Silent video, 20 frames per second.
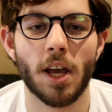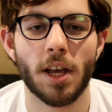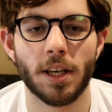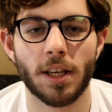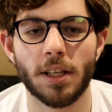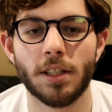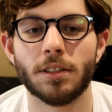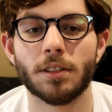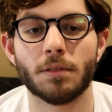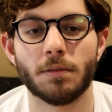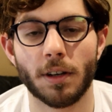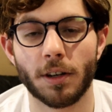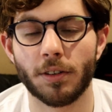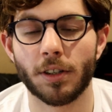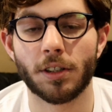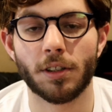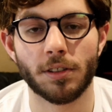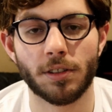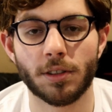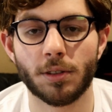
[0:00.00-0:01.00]
He's a
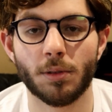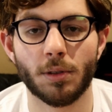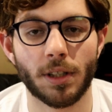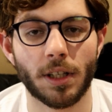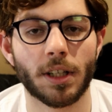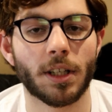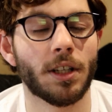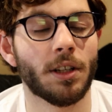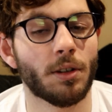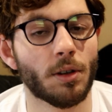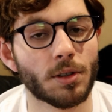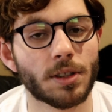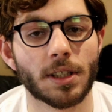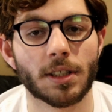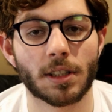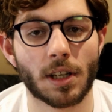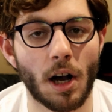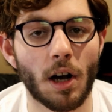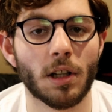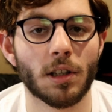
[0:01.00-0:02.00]
very good student. He knows
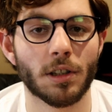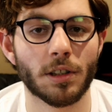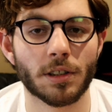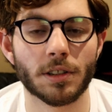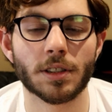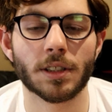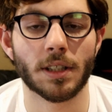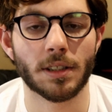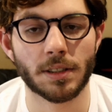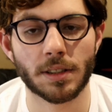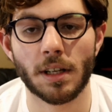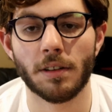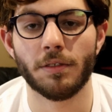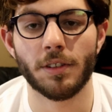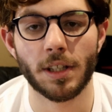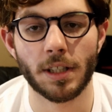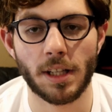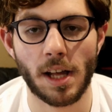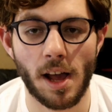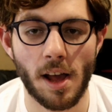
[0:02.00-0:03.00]
his colors and
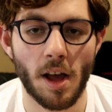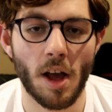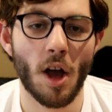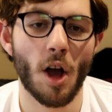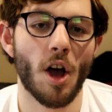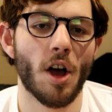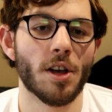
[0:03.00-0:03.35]
stuff like that.